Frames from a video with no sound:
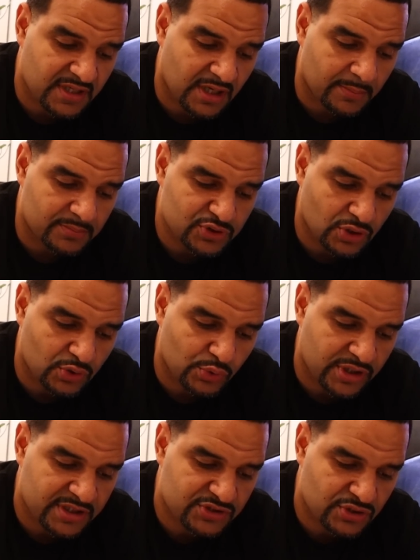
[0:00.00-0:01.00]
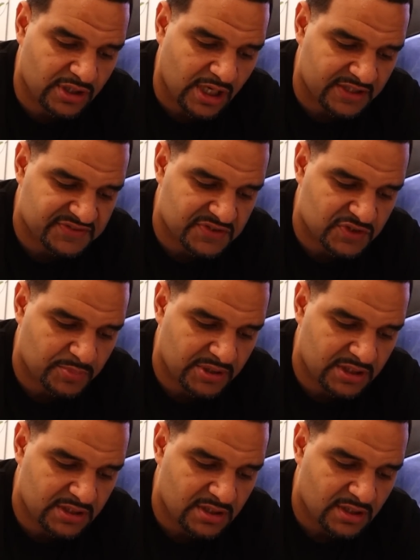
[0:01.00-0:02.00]
up. So green is your constant
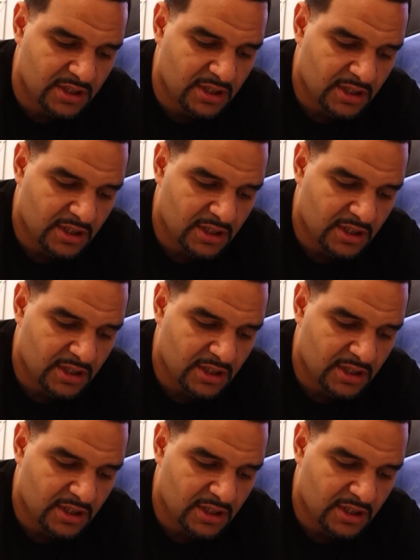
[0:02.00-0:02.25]
speed.